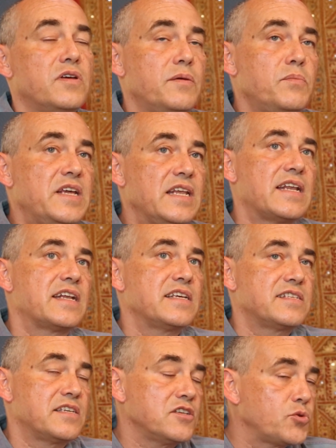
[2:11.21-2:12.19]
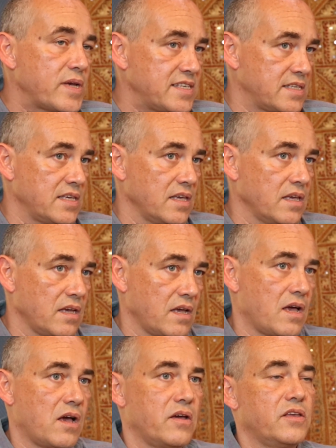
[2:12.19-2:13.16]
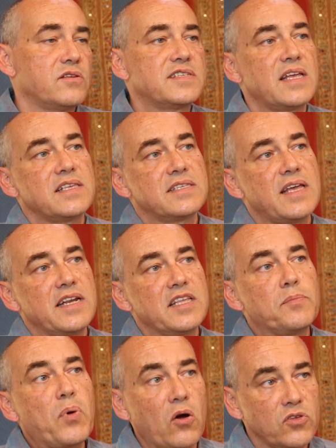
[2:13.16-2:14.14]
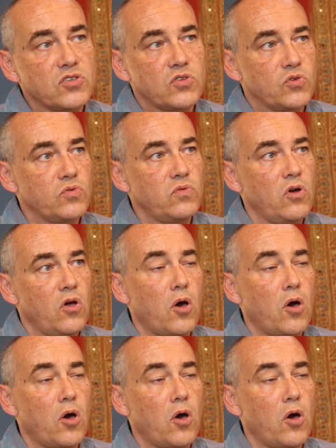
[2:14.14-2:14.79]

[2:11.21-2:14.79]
meaning that is interesting in the sense that it points to